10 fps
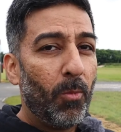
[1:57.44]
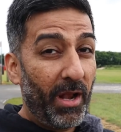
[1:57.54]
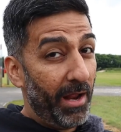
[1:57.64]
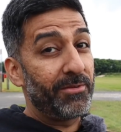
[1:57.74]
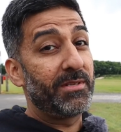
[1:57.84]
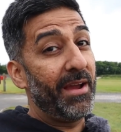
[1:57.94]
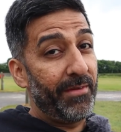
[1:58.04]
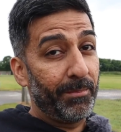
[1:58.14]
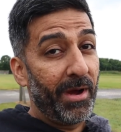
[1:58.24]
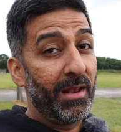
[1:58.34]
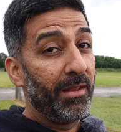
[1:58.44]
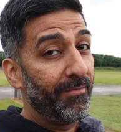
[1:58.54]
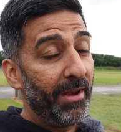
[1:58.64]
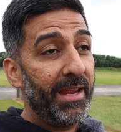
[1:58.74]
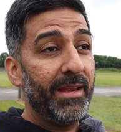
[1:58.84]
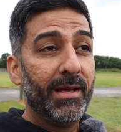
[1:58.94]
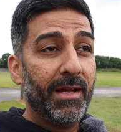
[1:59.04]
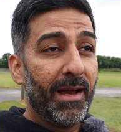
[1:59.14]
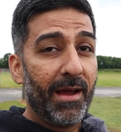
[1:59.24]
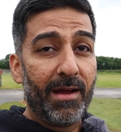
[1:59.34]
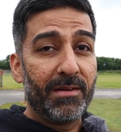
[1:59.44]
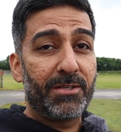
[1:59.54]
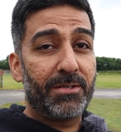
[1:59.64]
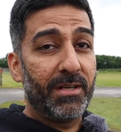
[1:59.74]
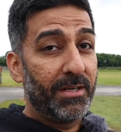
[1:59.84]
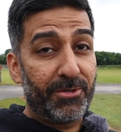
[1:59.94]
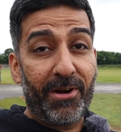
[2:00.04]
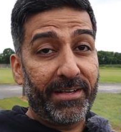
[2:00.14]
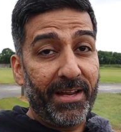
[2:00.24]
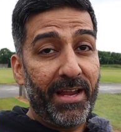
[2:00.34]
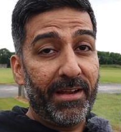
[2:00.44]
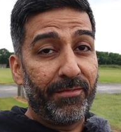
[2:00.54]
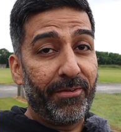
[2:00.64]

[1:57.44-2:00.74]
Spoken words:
while I was having my lovely Track Day